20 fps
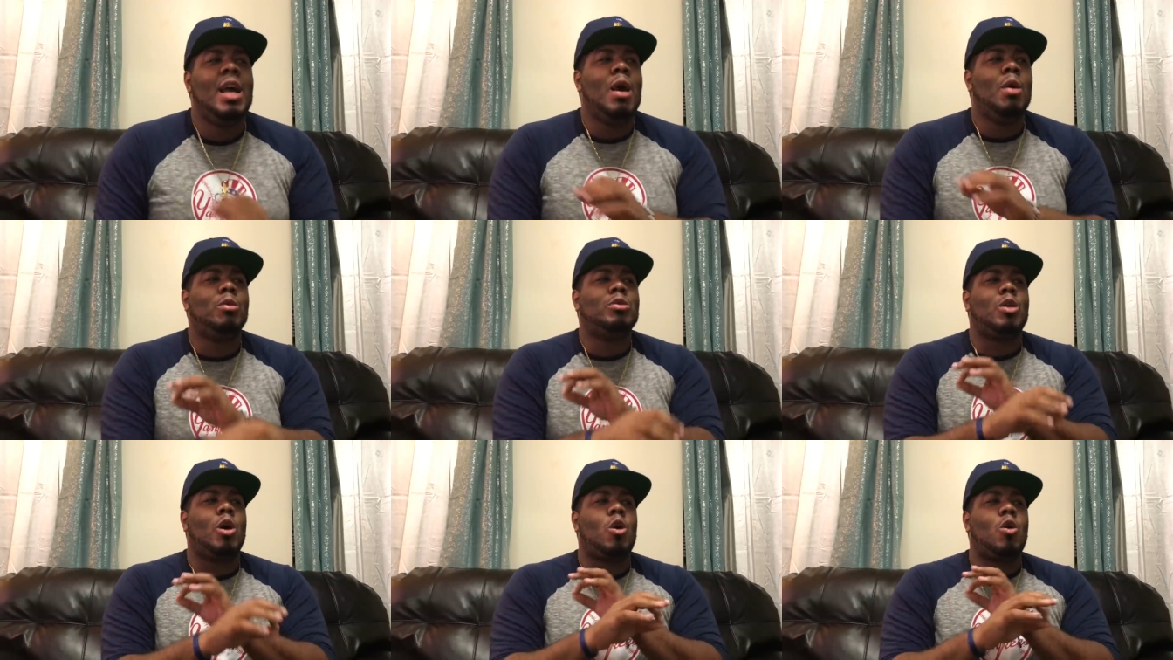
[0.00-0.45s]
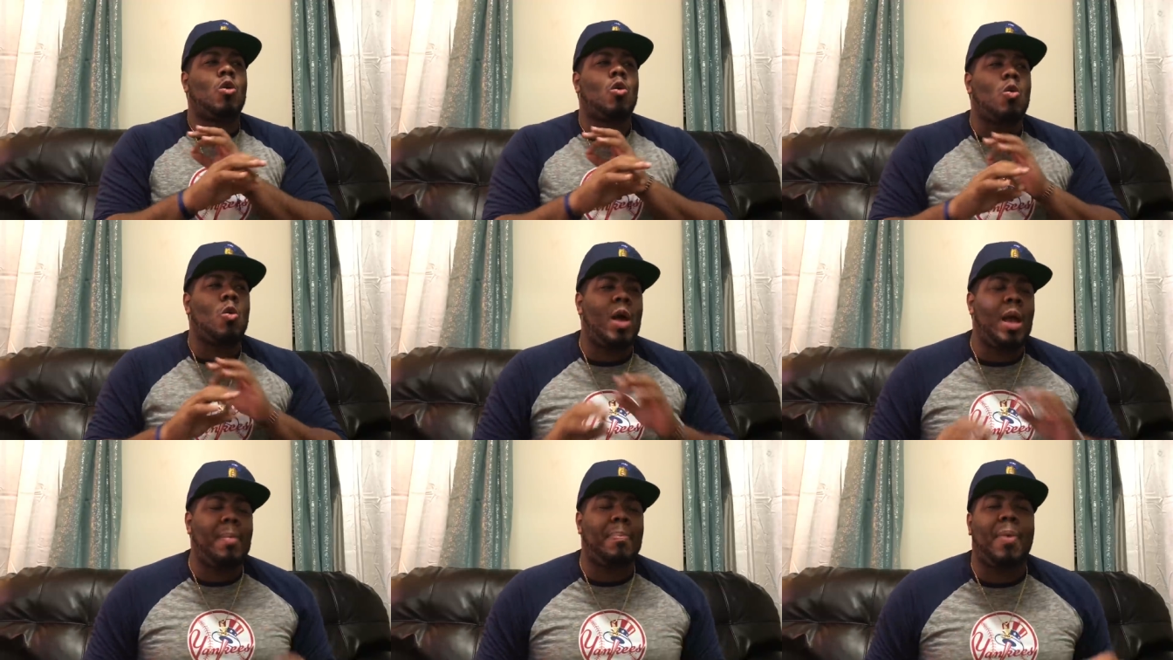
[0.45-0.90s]
It was a
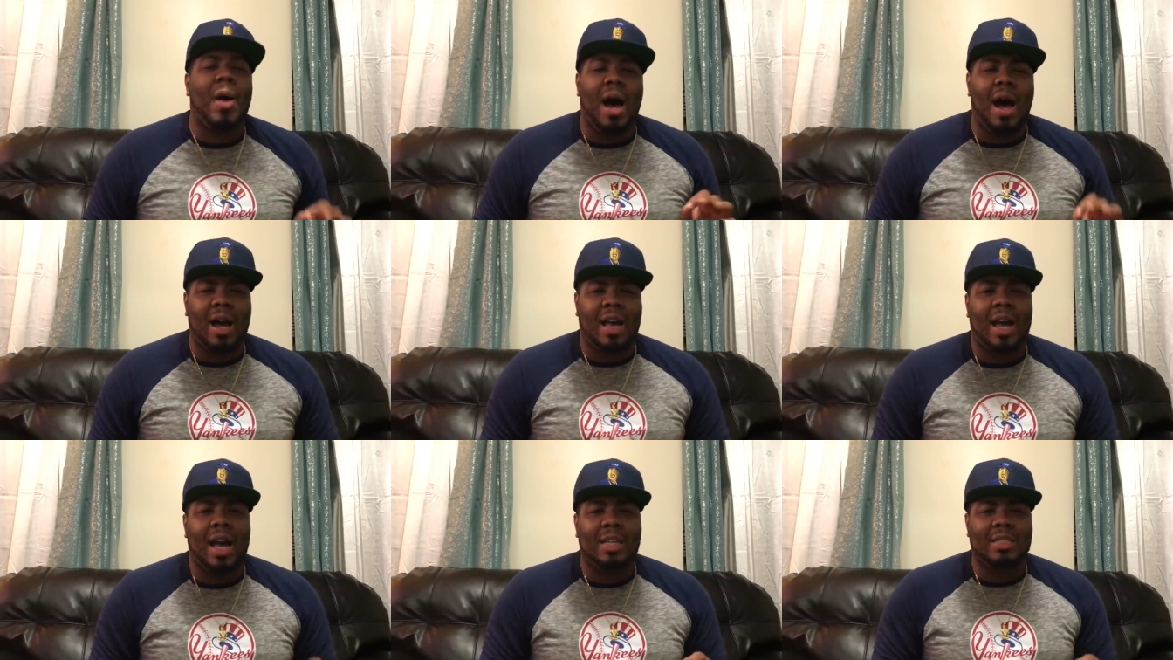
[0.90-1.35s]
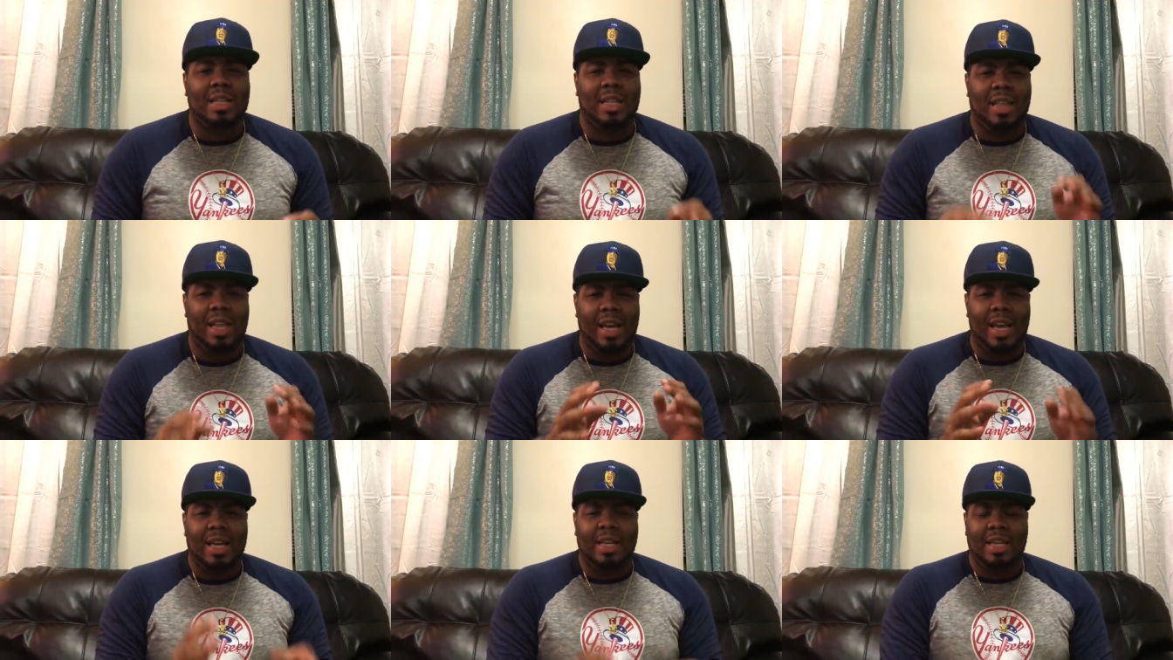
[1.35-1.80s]
great podcast that
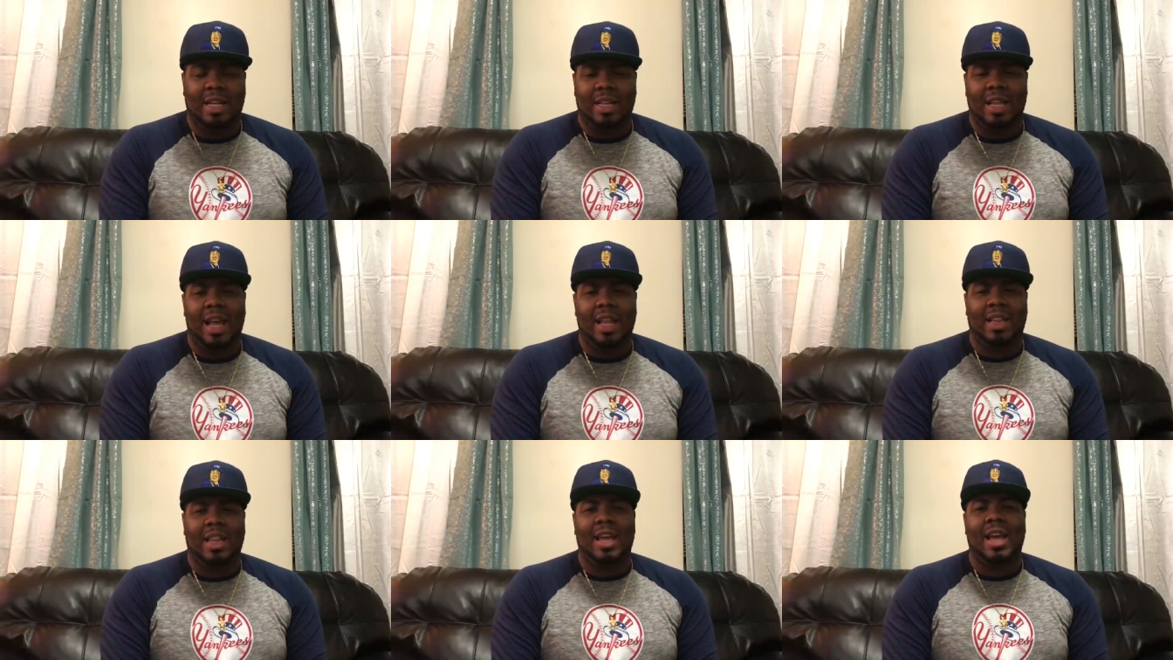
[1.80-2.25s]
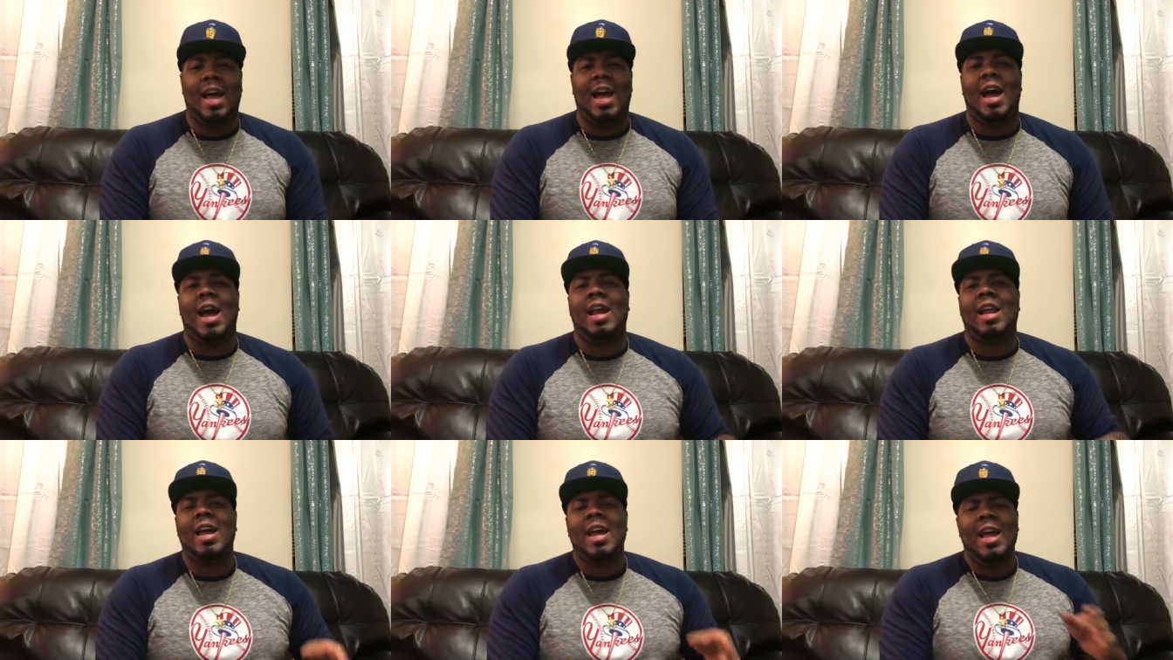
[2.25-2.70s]
they that they
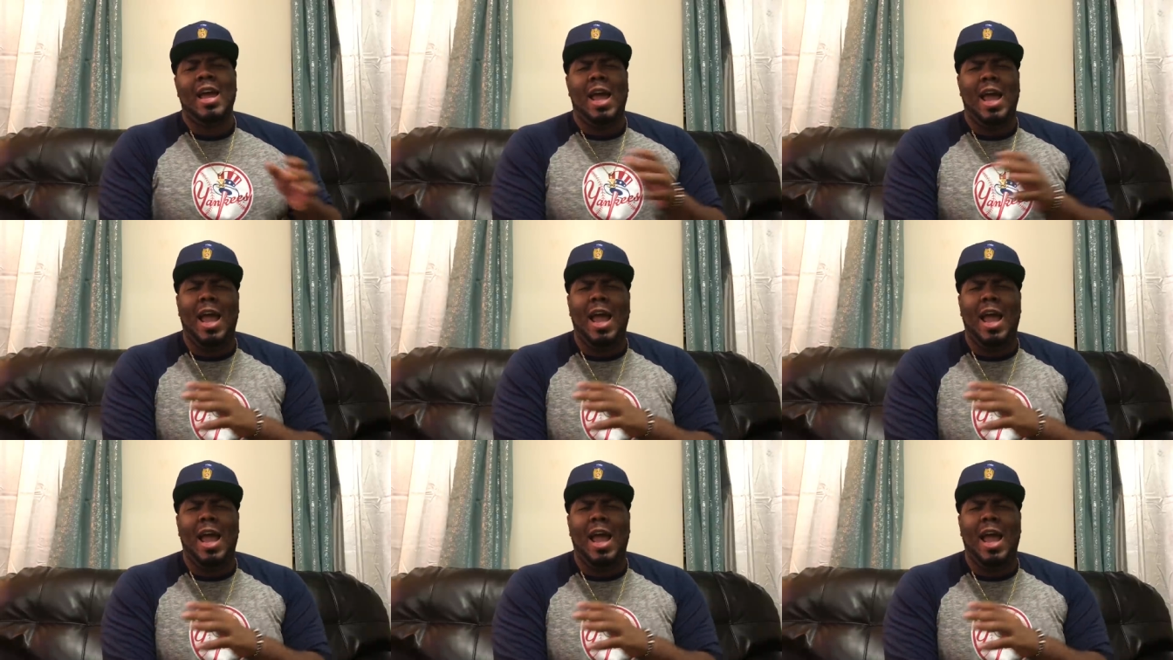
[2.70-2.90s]
had.